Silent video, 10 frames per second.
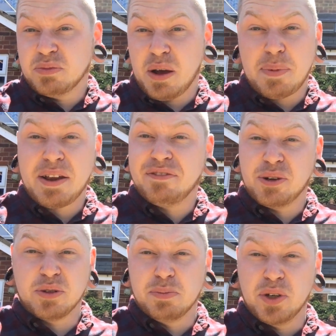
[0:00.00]
A main
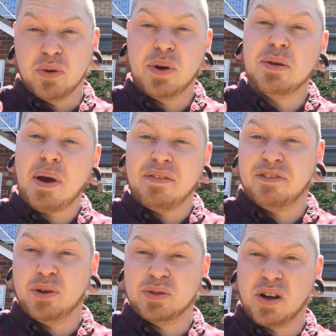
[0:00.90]
fuse blew, and when the main
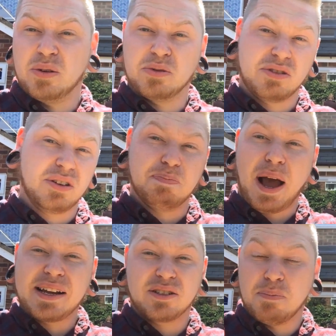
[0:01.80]
fuse goes, the
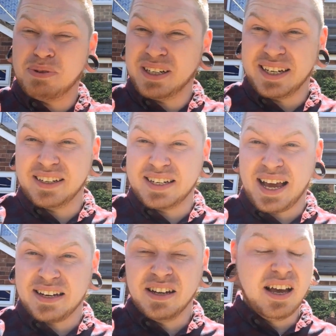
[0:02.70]
bike's completely
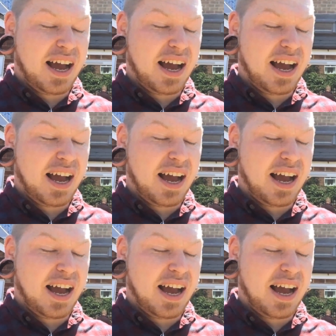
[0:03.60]
dead.